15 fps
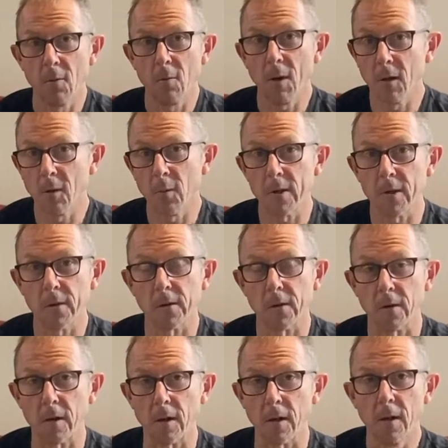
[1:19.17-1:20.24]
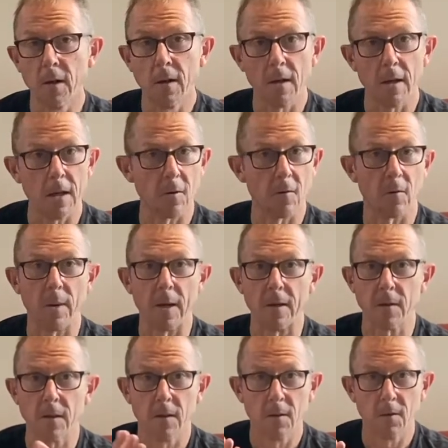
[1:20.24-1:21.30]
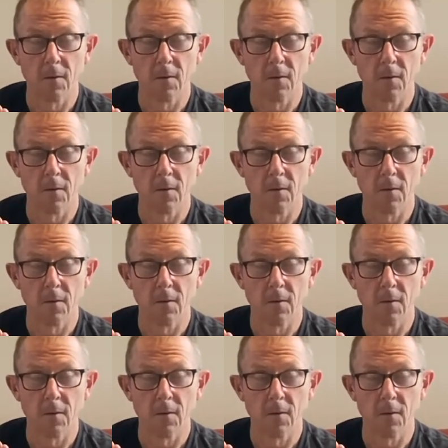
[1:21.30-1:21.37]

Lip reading: well, we're just going to increment